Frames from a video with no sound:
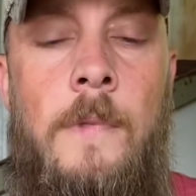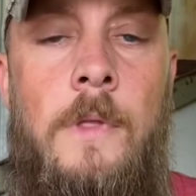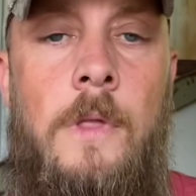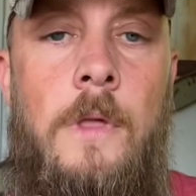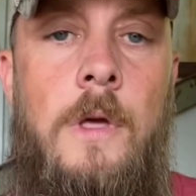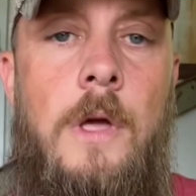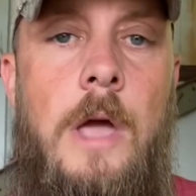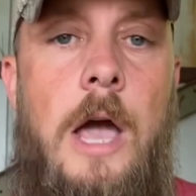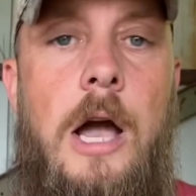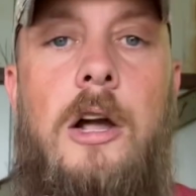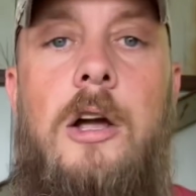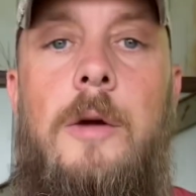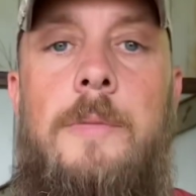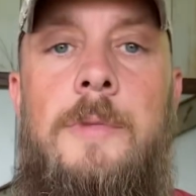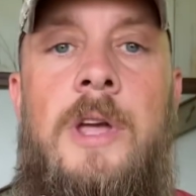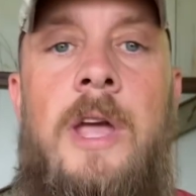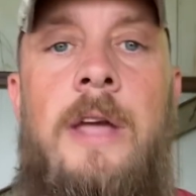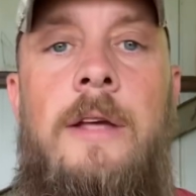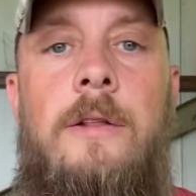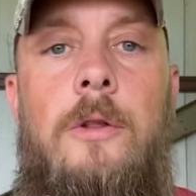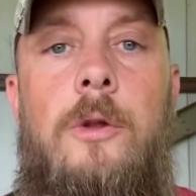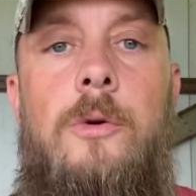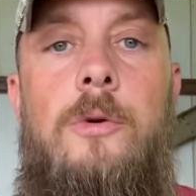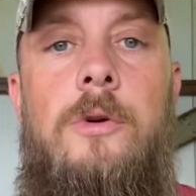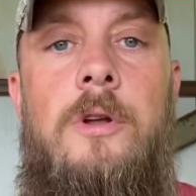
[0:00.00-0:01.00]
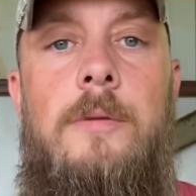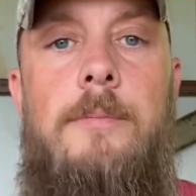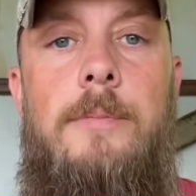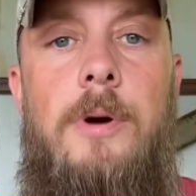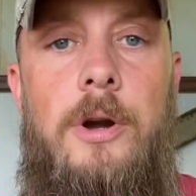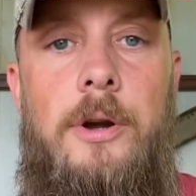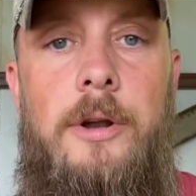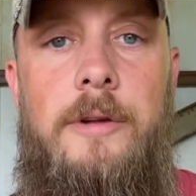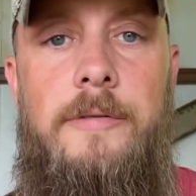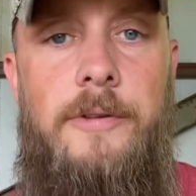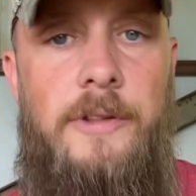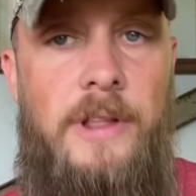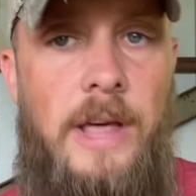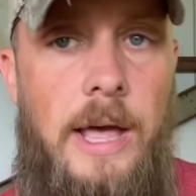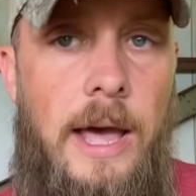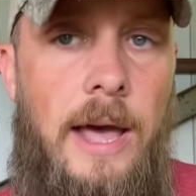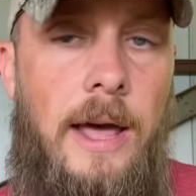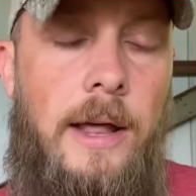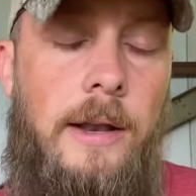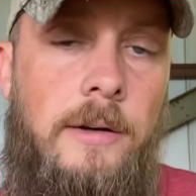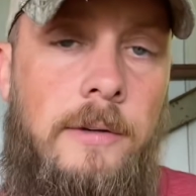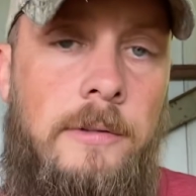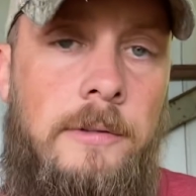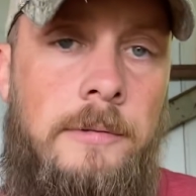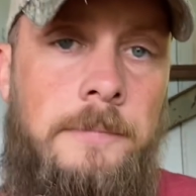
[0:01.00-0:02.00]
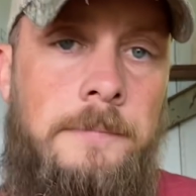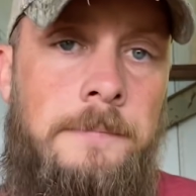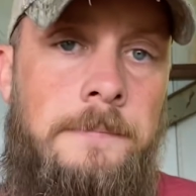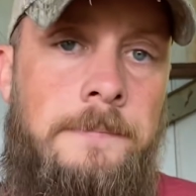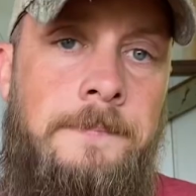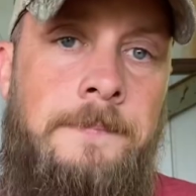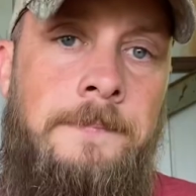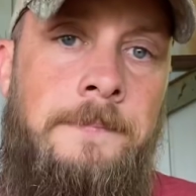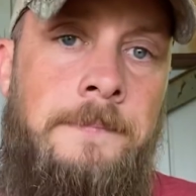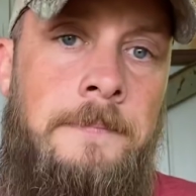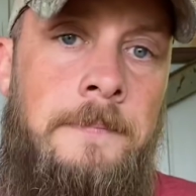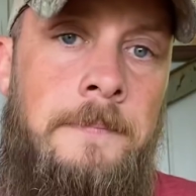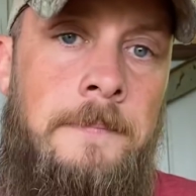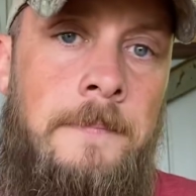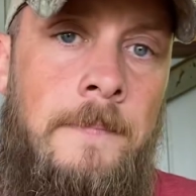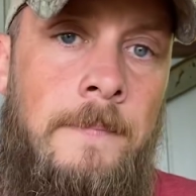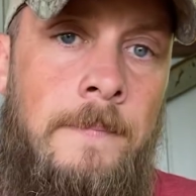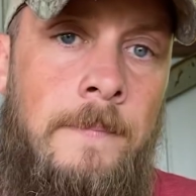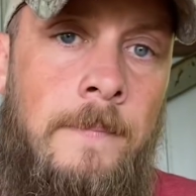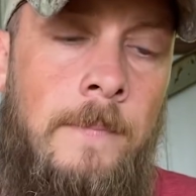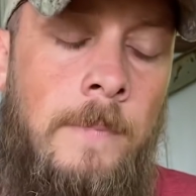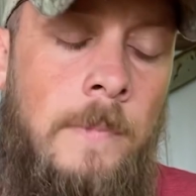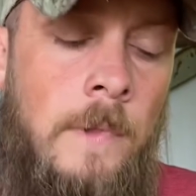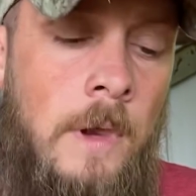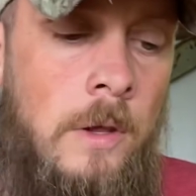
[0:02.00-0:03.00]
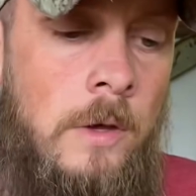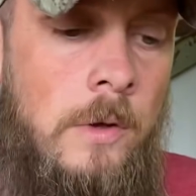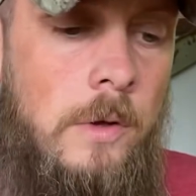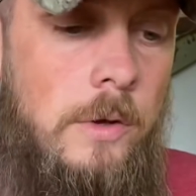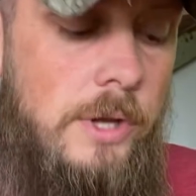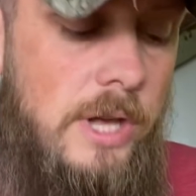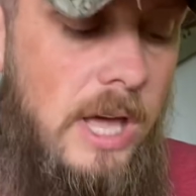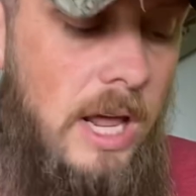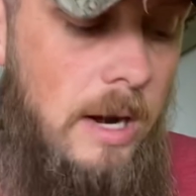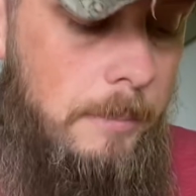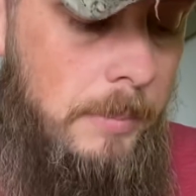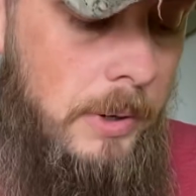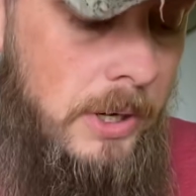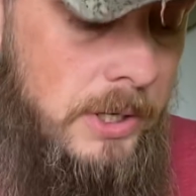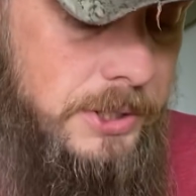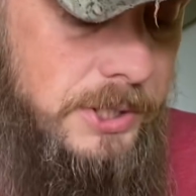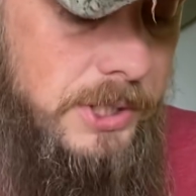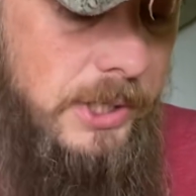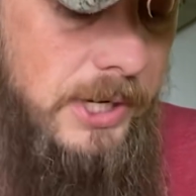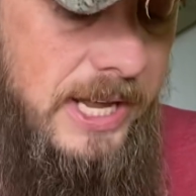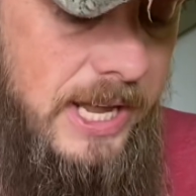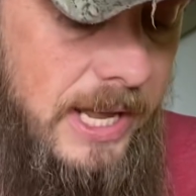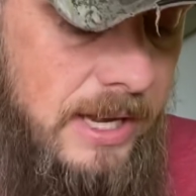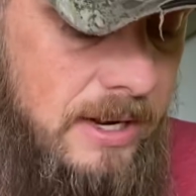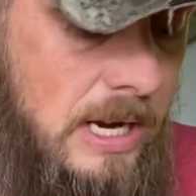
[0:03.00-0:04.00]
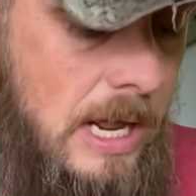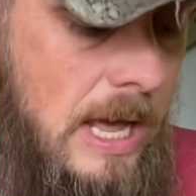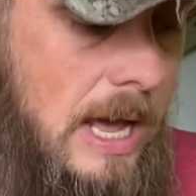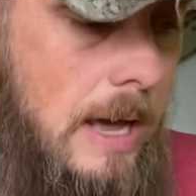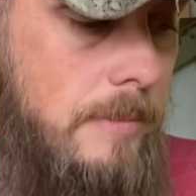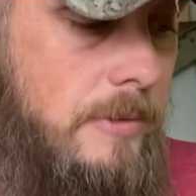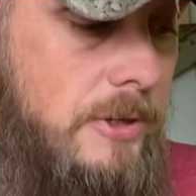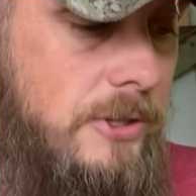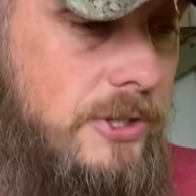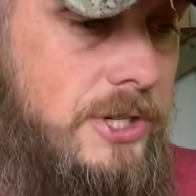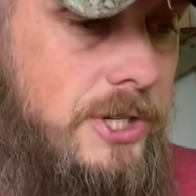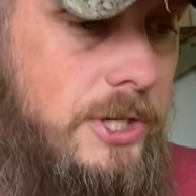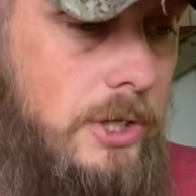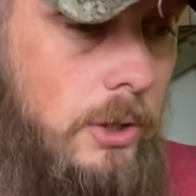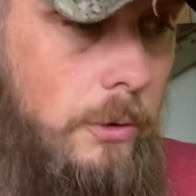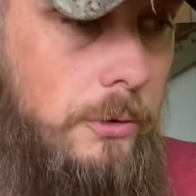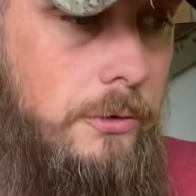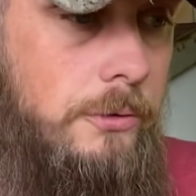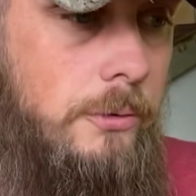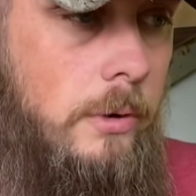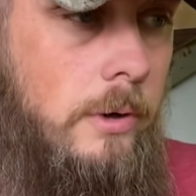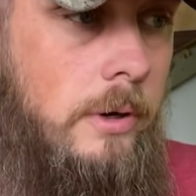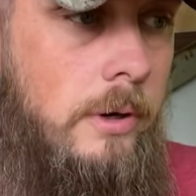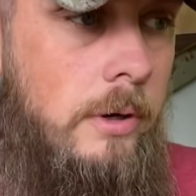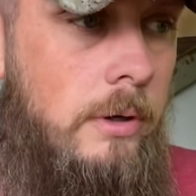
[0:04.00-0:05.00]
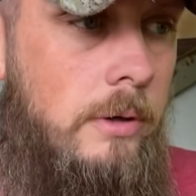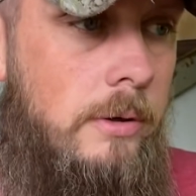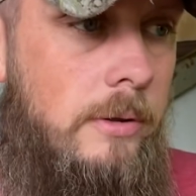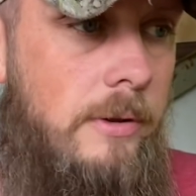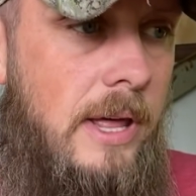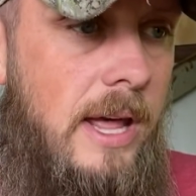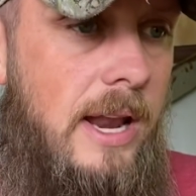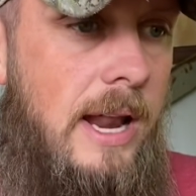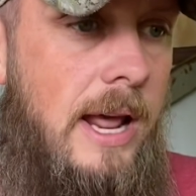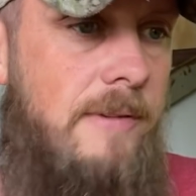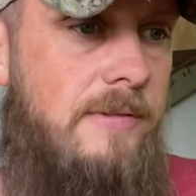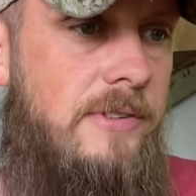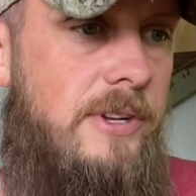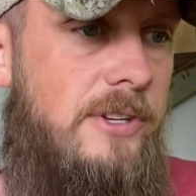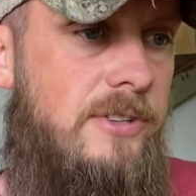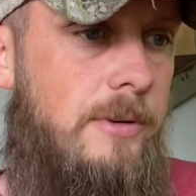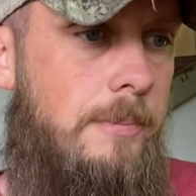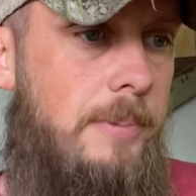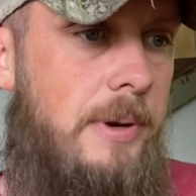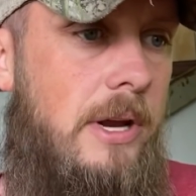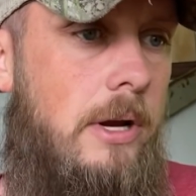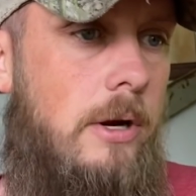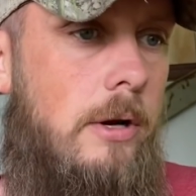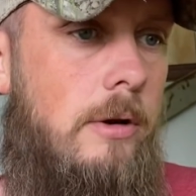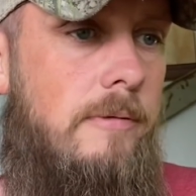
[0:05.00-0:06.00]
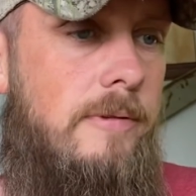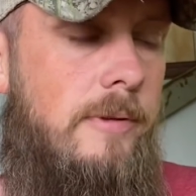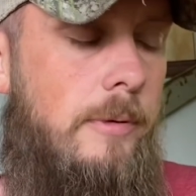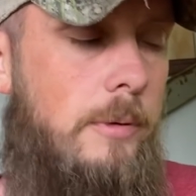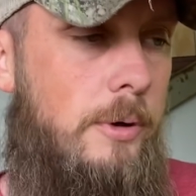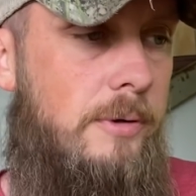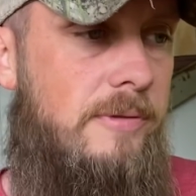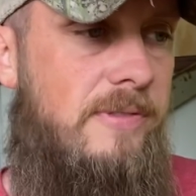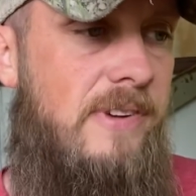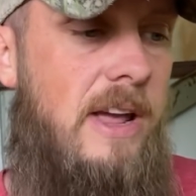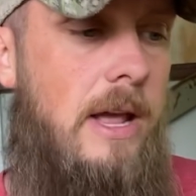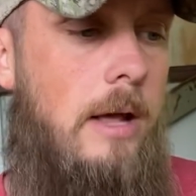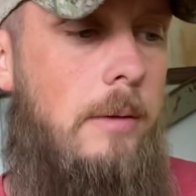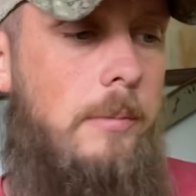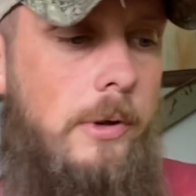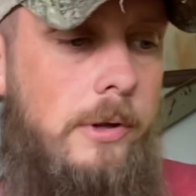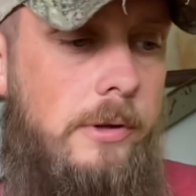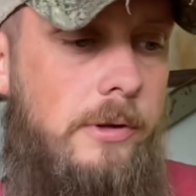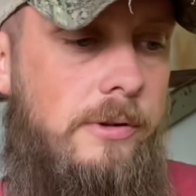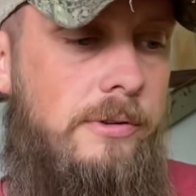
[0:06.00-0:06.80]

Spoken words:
How come you ain't looting and burning for that? You got a bunch of kidnapped children that have disappeared from their families.